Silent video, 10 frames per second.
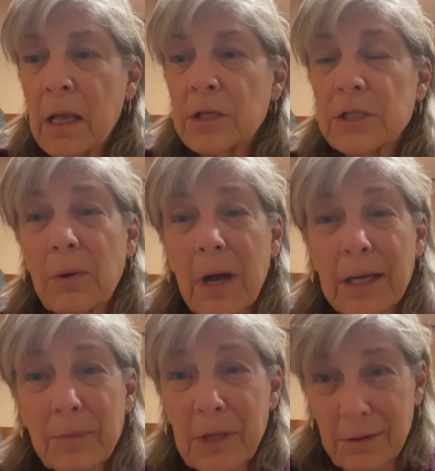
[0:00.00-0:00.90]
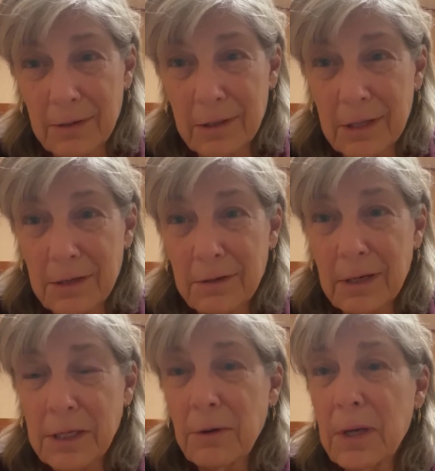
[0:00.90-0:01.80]
So I am here all
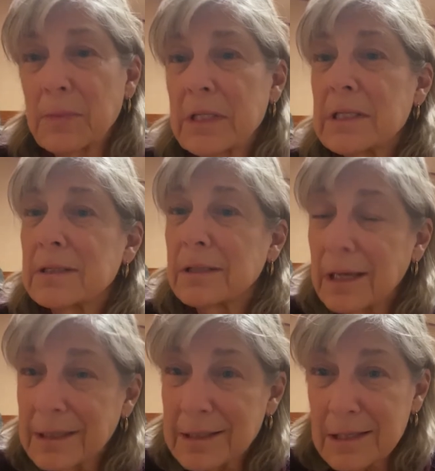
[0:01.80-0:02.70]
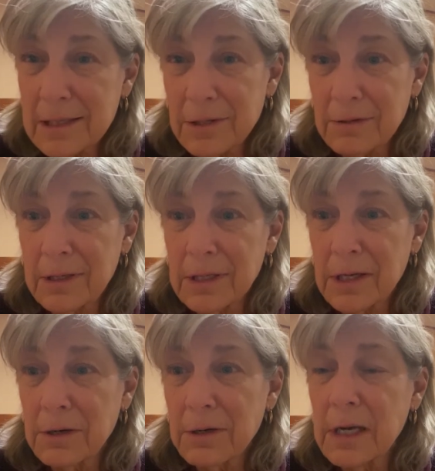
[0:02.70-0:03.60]
year. I know NBC Alliance is here all
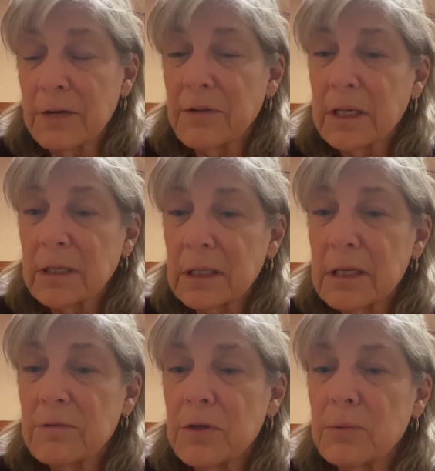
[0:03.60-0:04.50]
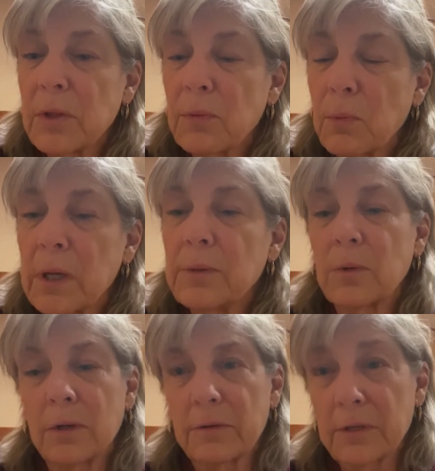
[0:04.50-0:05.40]
year. And if I can leave you with
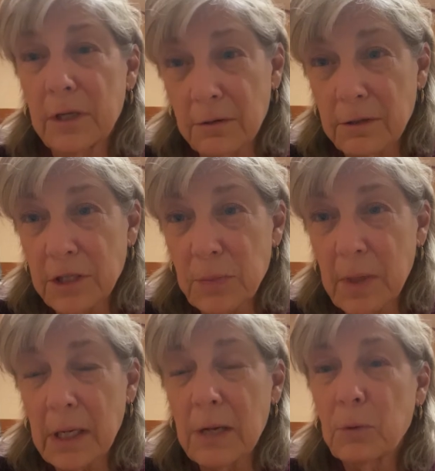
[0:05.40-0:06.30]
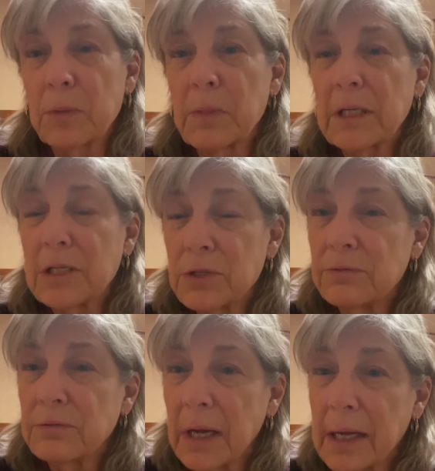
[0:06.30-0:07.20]
one word of encouragement, it would be
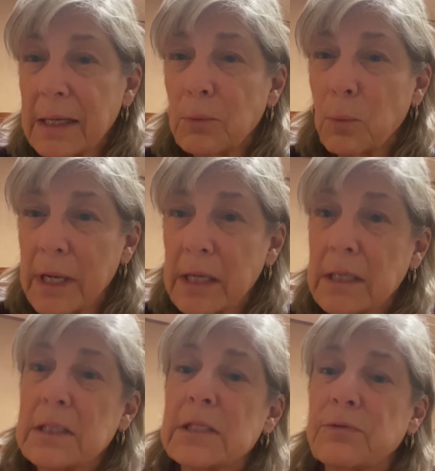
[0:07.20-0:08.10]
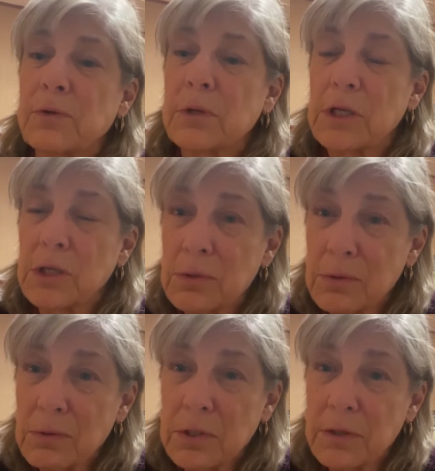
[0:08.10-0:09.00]
to find ways for
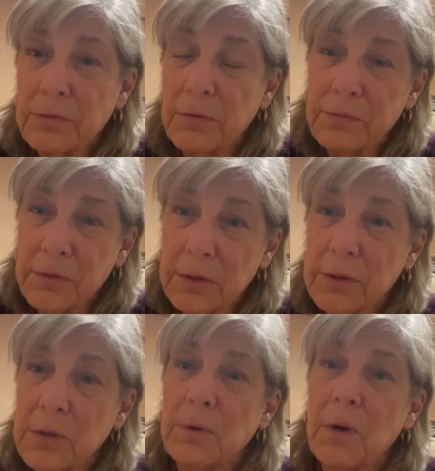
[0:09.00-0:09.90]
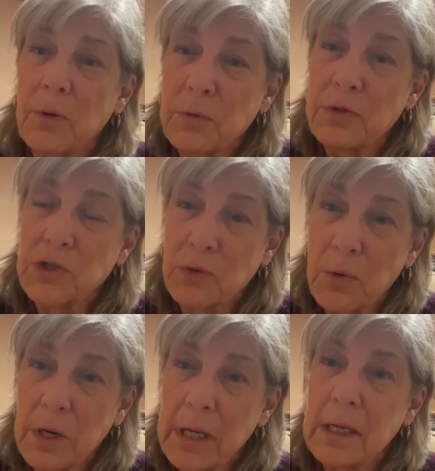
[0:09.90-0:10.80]
you to fulfill your own
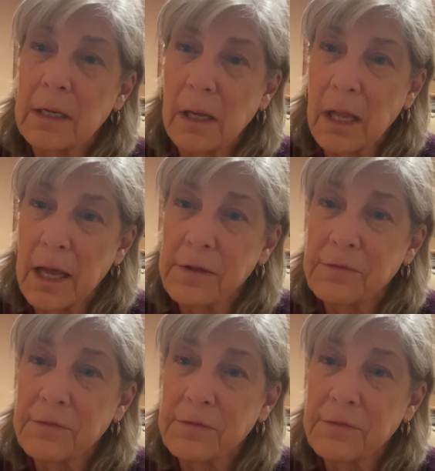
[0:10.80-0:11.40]
joy in life